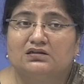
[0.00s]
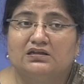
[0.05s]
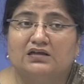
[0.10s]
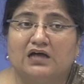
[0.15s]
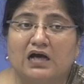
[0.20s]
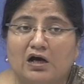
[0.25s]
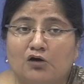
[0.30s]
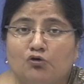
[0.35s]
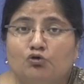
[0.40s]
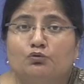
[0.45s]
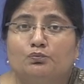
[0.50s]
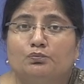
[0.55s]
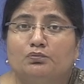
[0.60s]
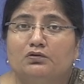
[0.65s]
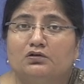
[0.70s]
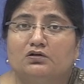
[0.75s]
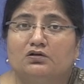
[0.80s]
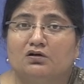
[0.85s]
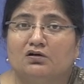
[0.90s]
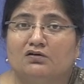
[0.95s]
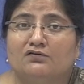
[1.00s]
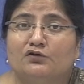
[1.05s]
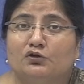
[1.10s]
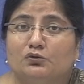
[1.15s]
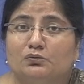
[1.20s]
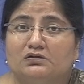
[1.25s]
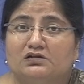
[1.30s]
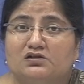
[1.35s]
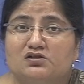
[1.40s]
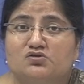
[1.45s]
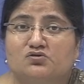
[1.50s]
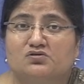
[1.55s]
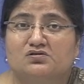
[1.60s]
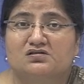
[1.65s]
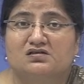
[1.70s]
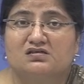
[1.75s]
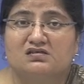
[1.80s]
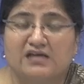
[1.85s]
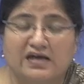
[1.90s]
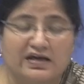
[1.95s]
output of human
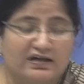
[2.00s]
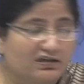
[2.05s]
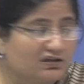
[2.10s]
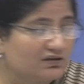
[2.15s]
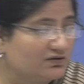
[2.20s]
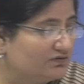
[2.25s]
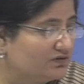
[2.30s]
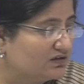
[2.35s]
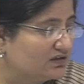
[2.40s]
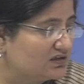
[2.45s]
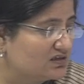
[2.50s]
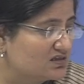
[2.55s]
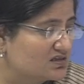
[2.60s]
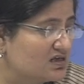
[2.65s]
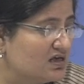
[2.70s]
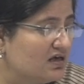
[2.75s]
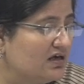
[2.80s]
resources activities.